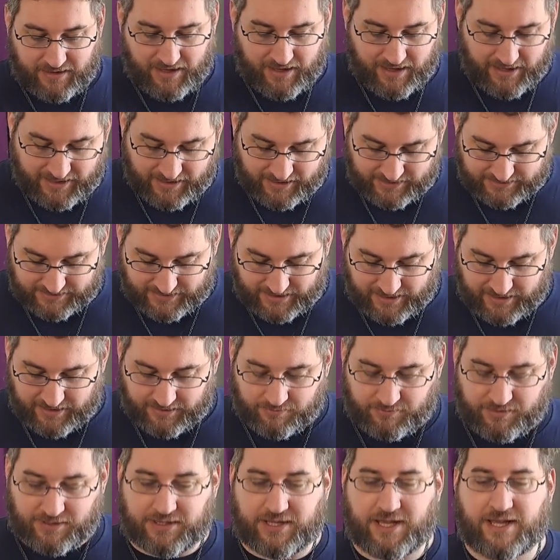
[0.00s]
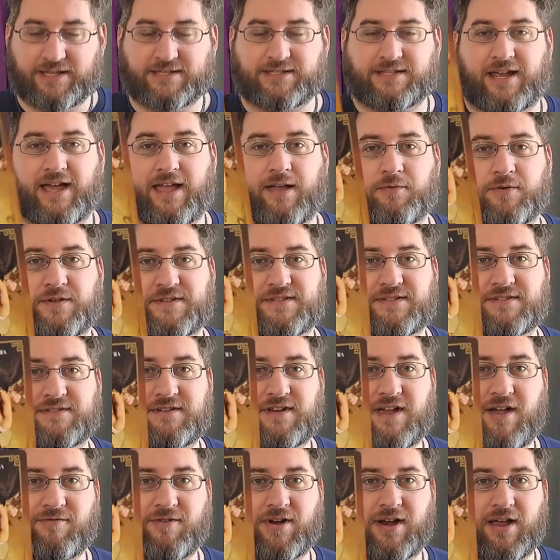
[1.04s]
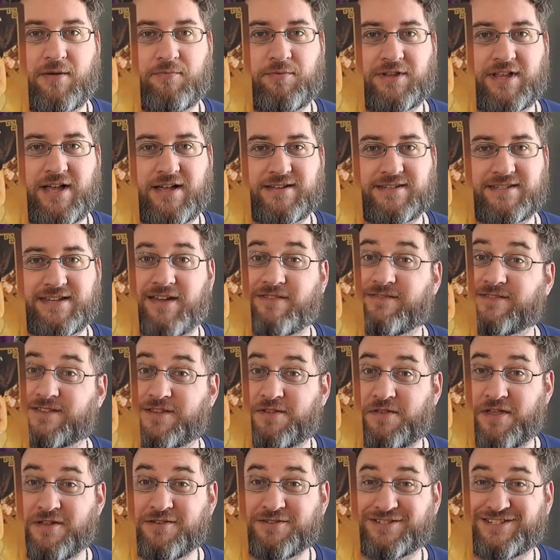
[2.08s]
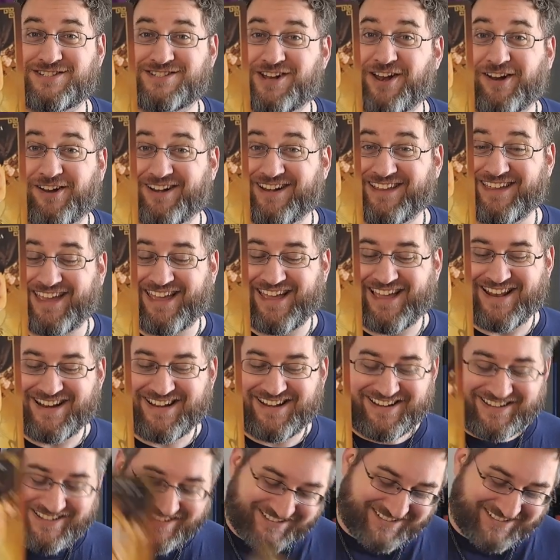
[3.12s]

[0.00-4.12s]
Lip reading: And I realized I was covering up a lot of stuff. So there's the Chariot again.